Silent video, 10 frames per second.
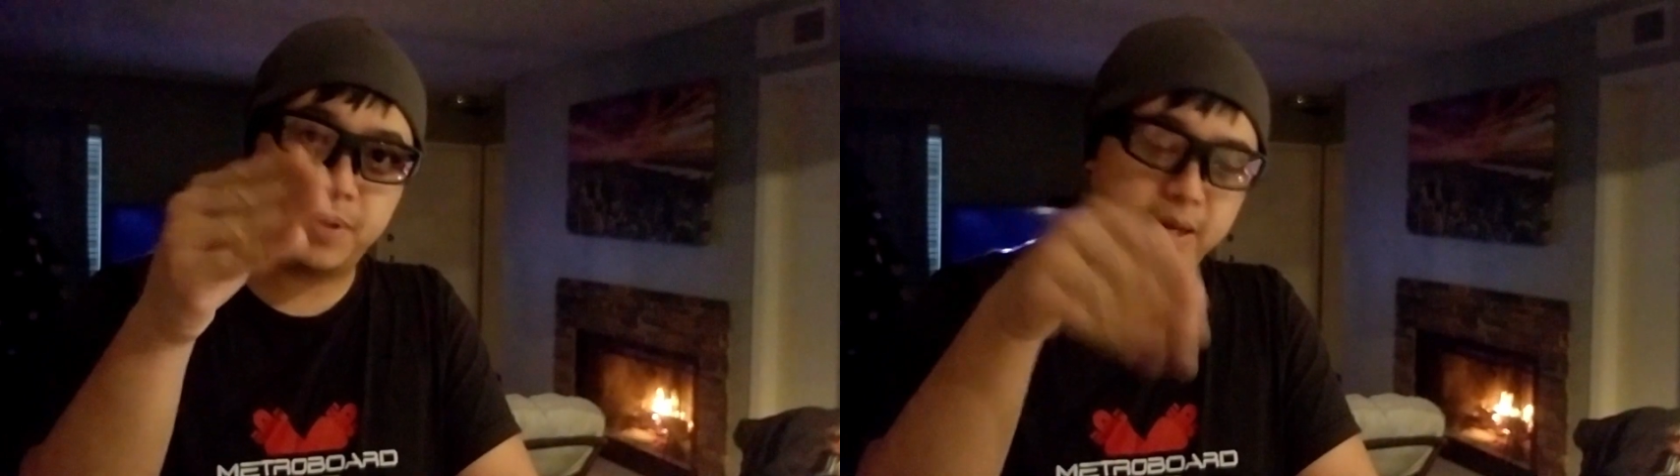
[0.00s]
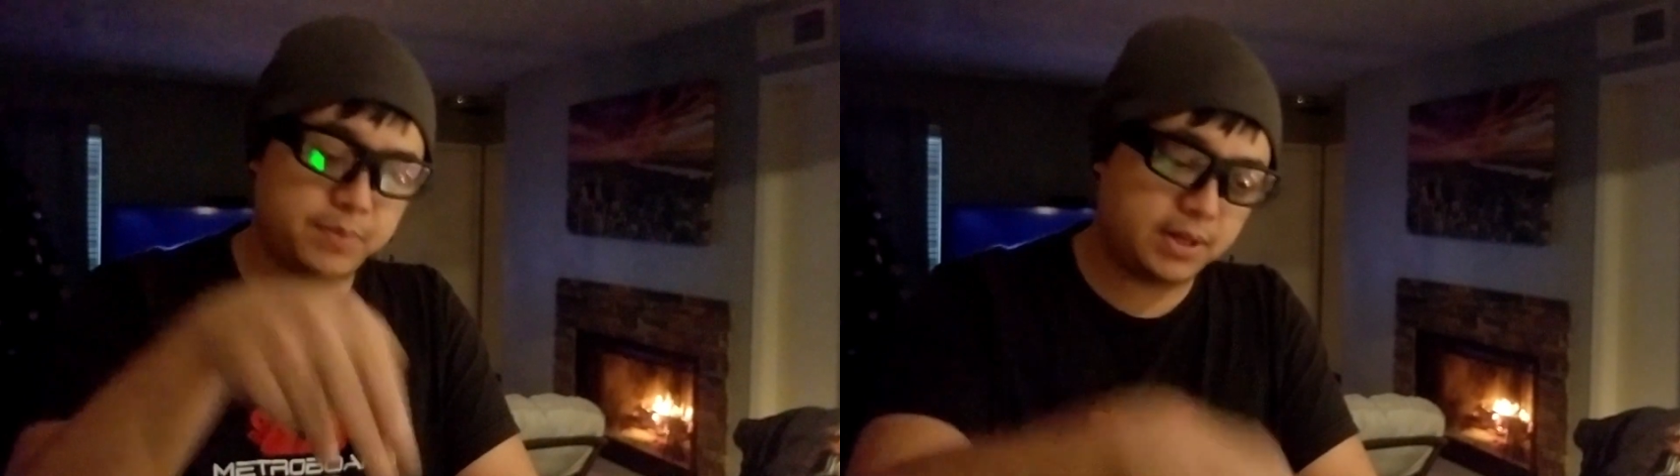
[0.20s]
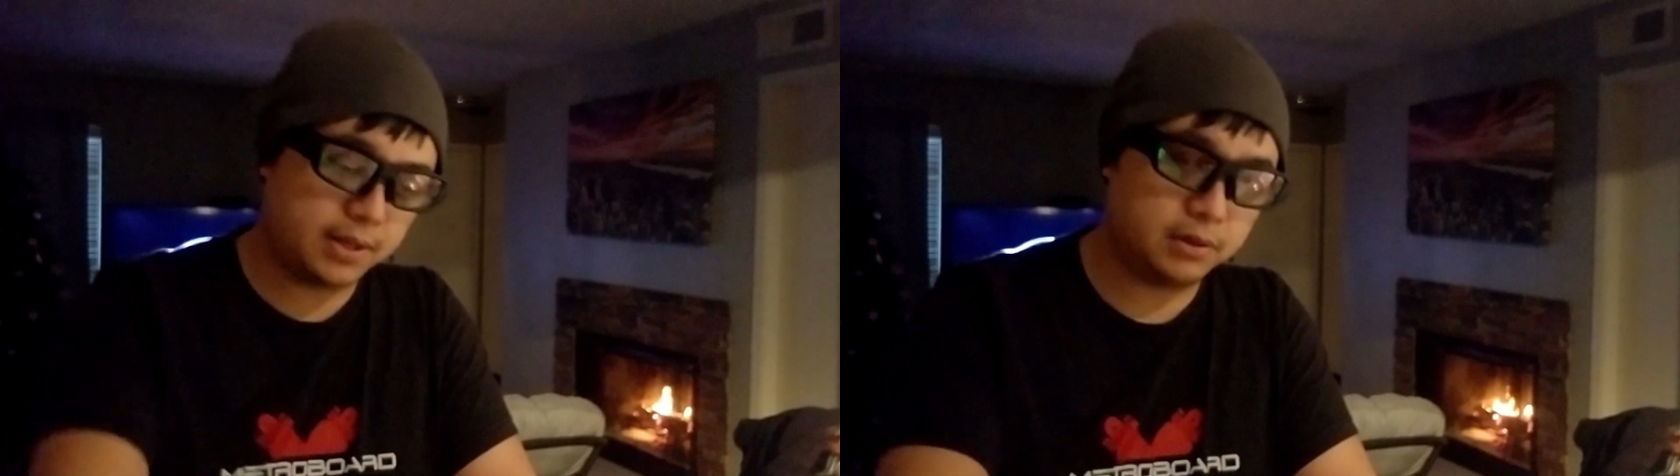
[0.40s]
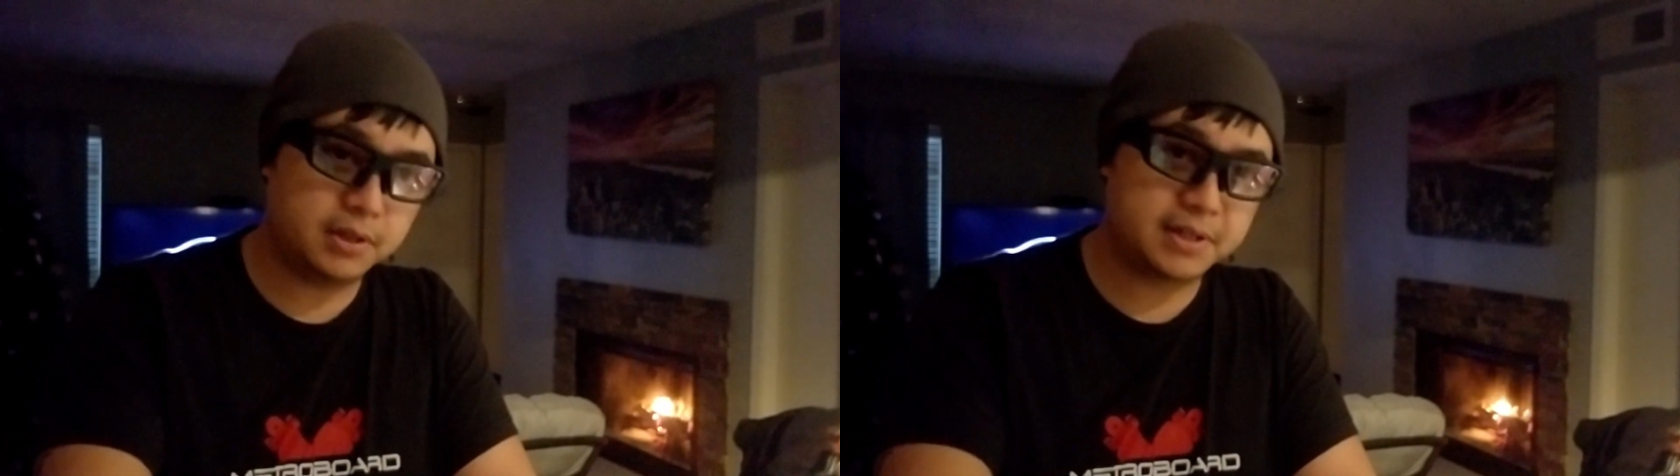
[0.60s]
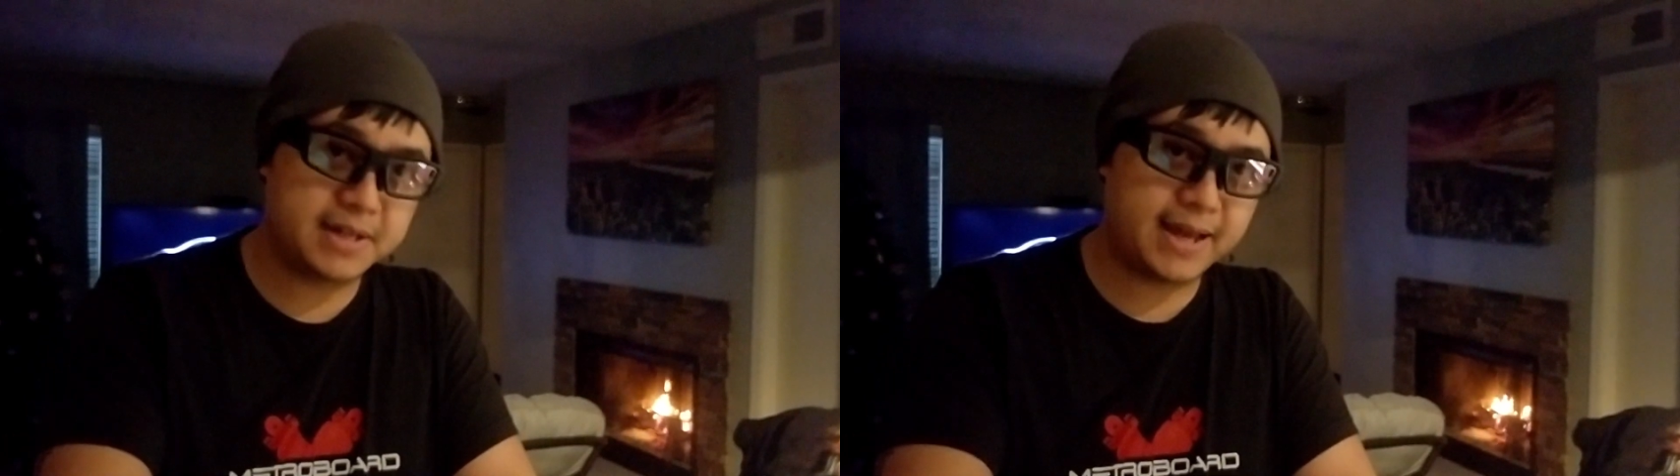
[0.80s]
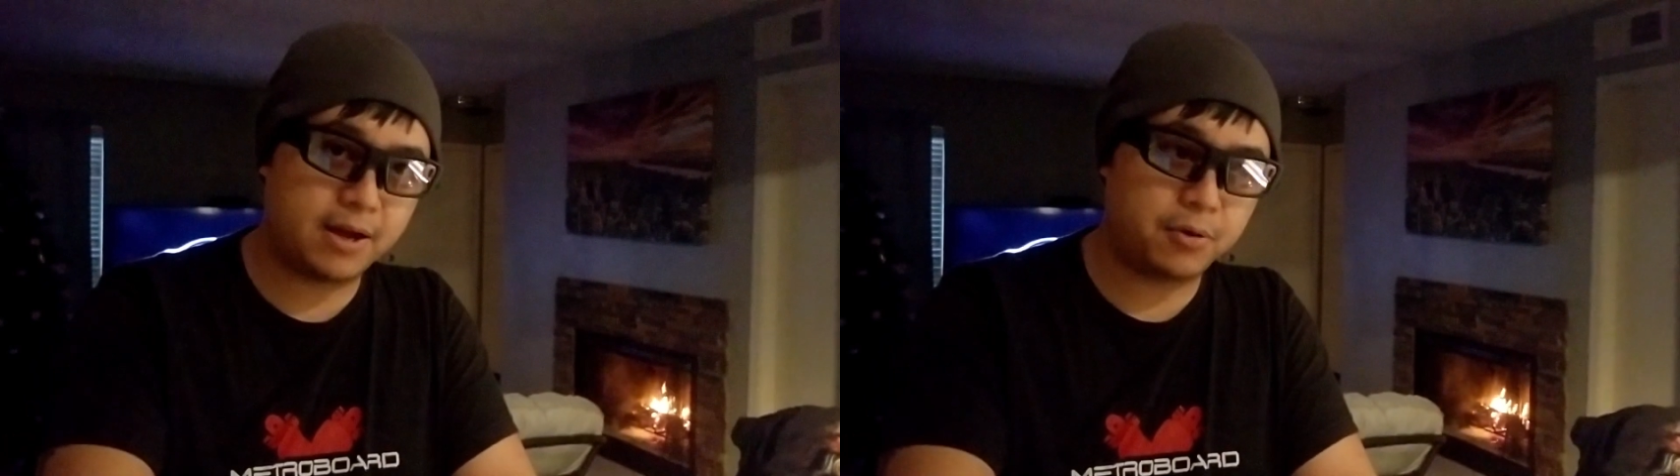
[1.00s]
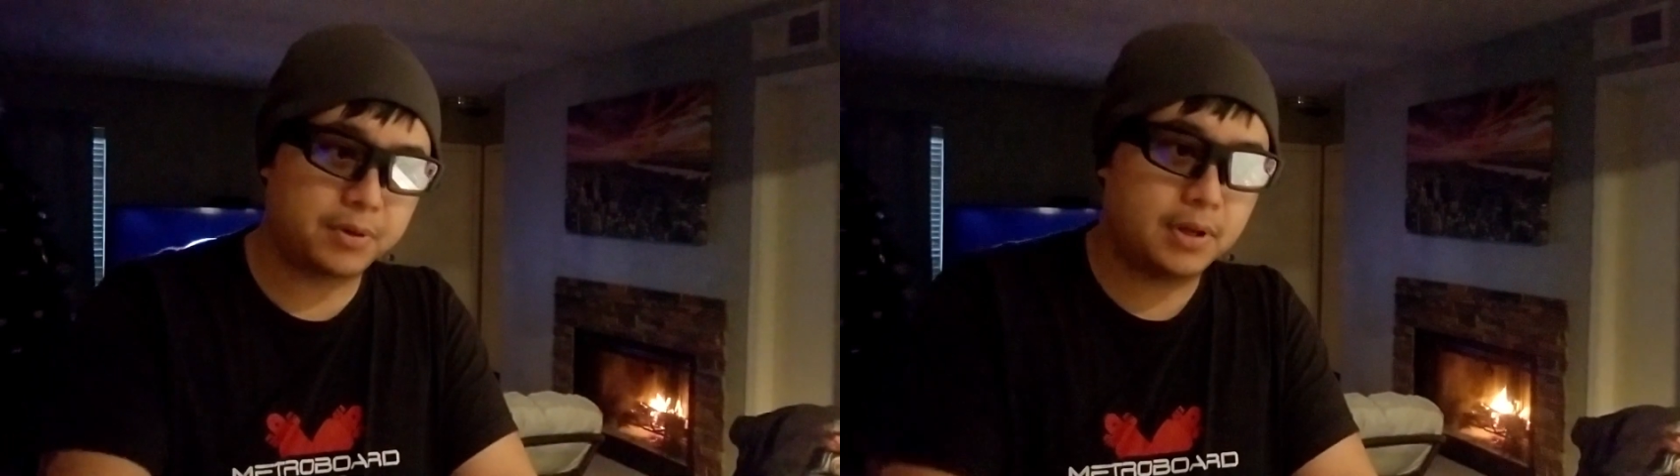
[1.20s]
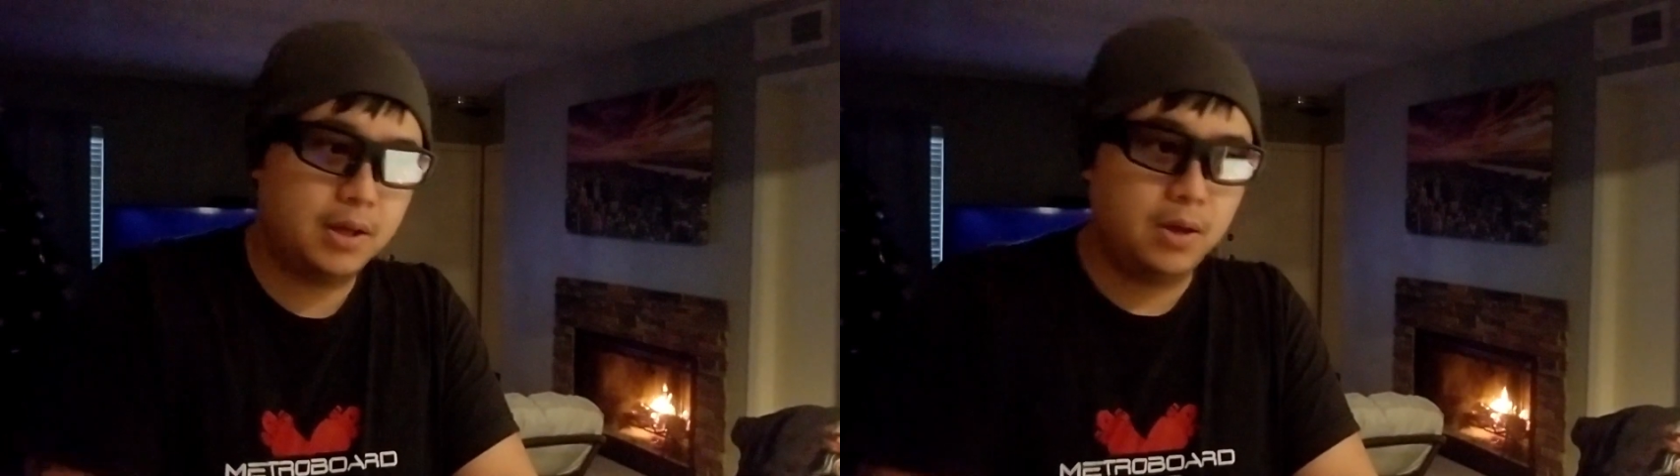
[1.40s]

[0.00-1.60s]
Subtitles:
pavement and look down,